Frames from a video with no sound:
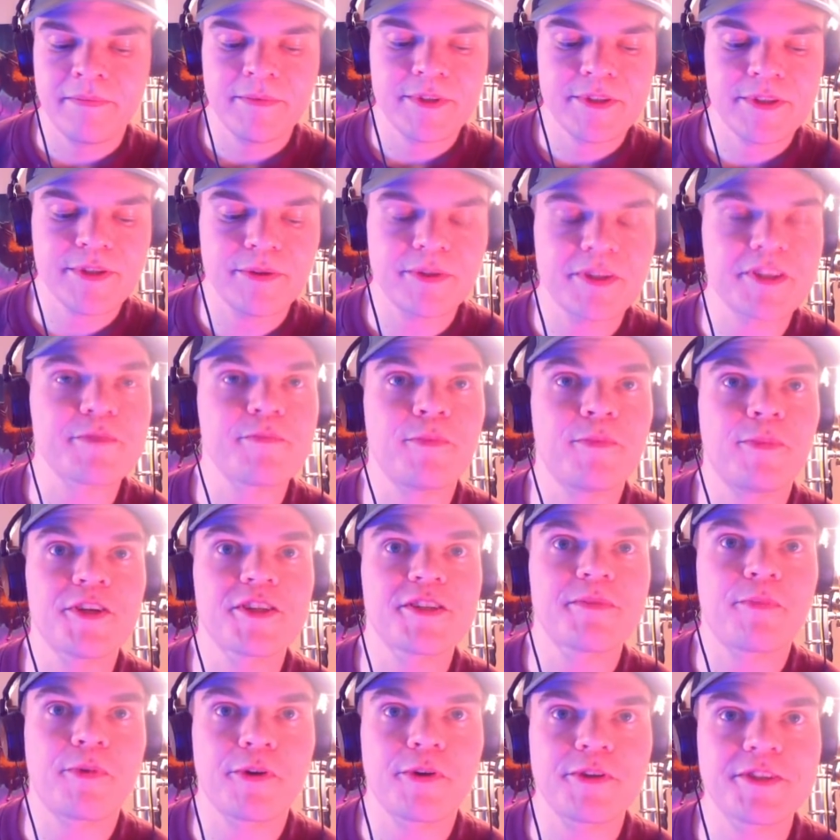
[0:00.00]
So the
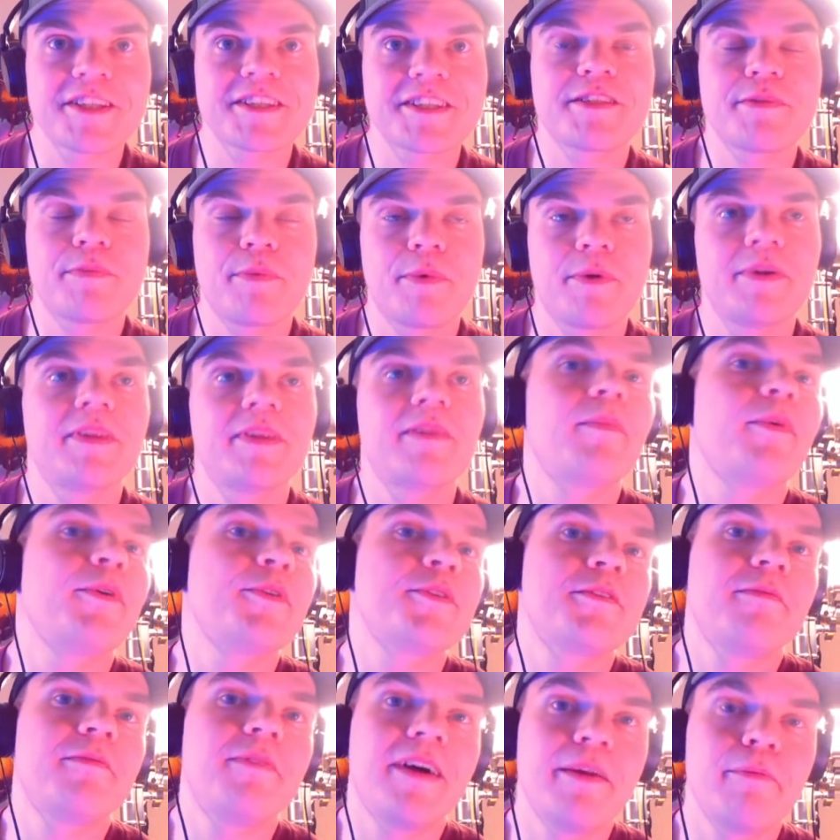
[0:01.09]
smallest projects were the
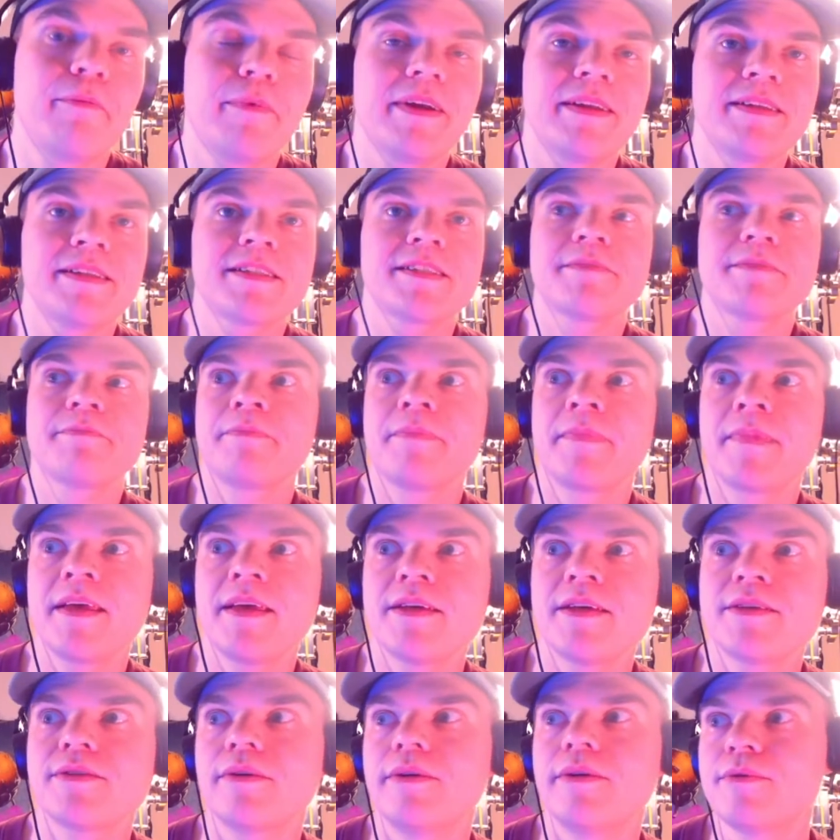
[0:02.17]
most fun ones.
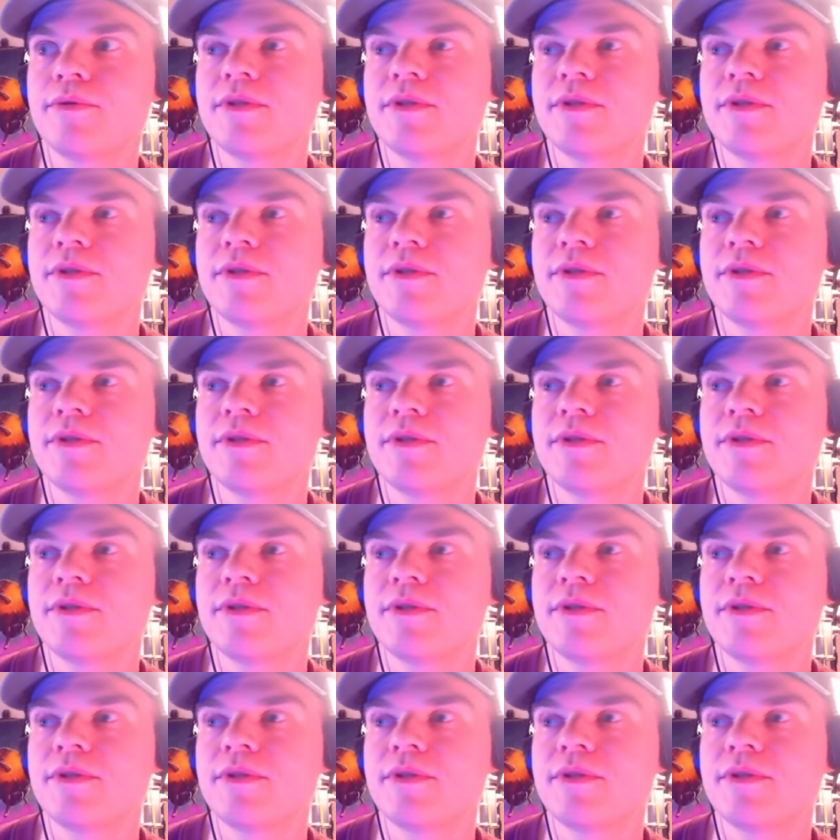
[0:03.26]
So you